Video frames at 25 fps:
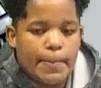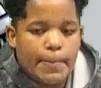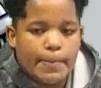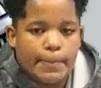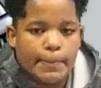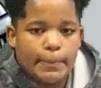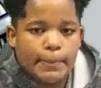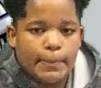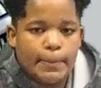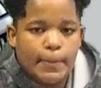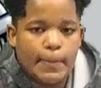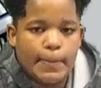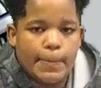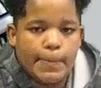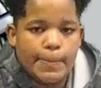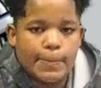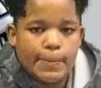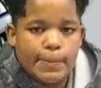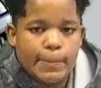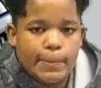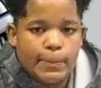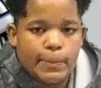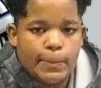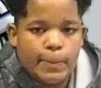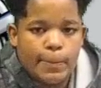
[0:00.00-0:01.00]

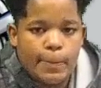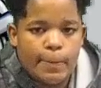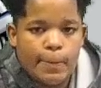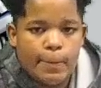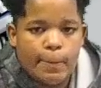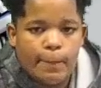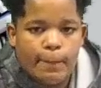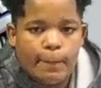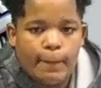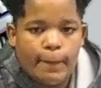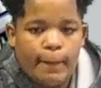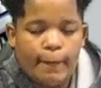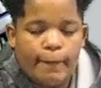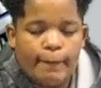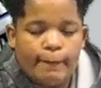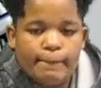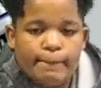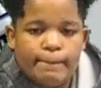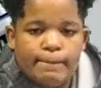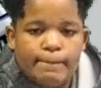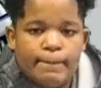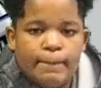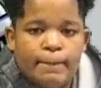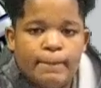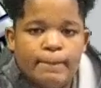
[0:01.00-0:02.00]

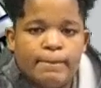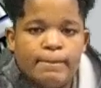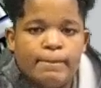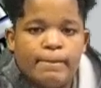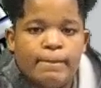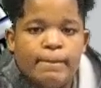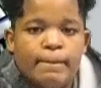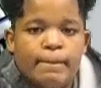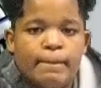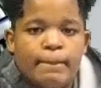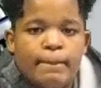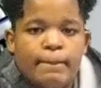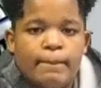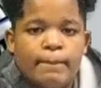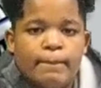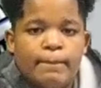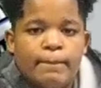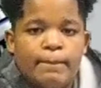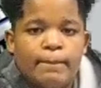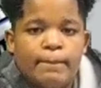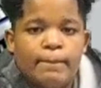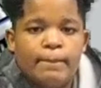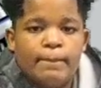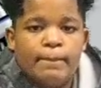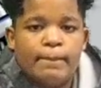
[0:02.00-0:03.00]

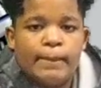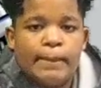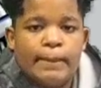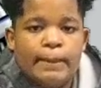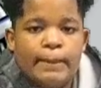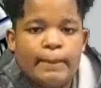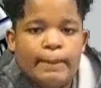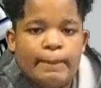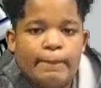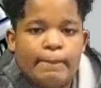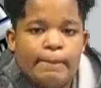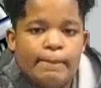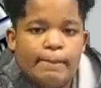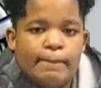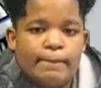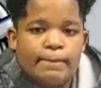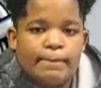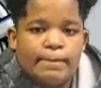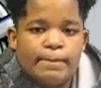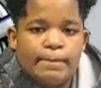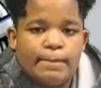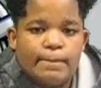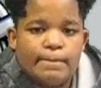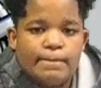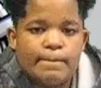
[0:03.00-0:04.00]

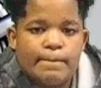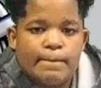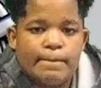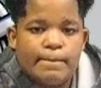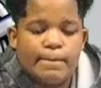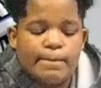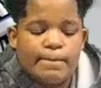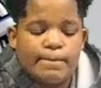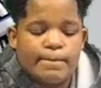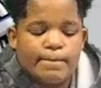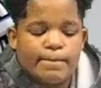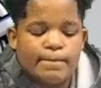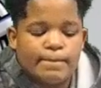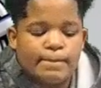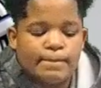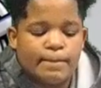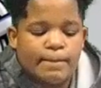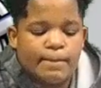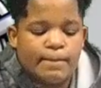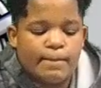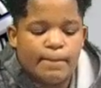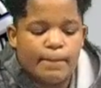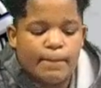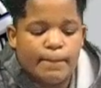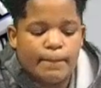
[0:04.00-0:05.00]

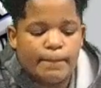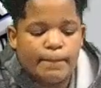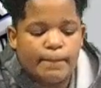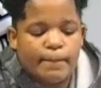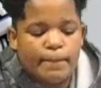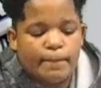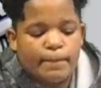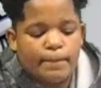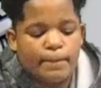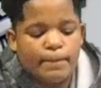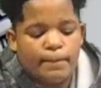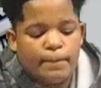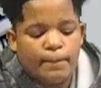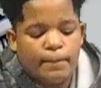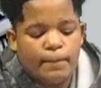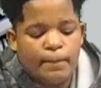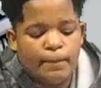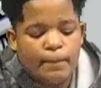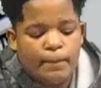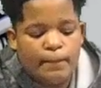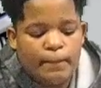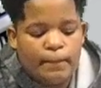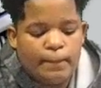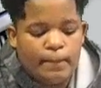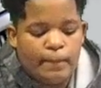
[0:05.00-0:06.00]

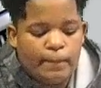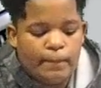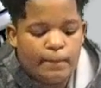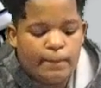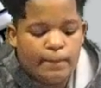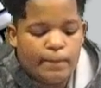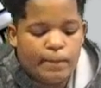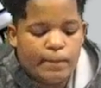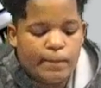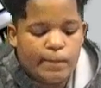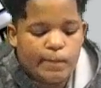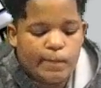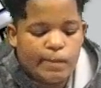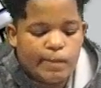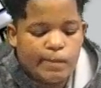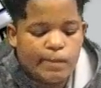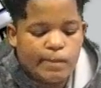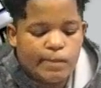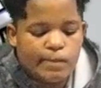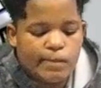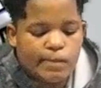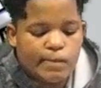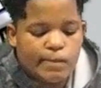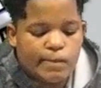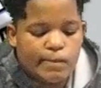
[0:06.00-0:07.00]

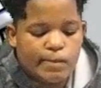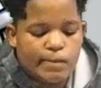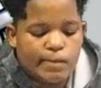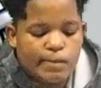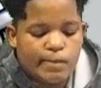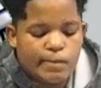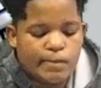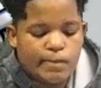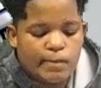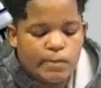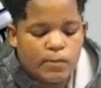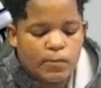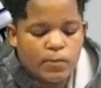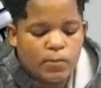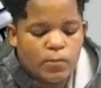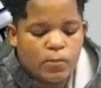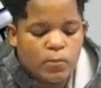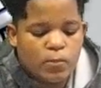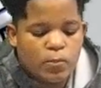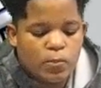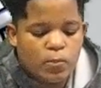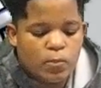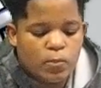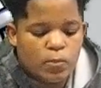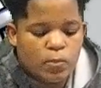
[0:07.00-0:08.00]
(silent)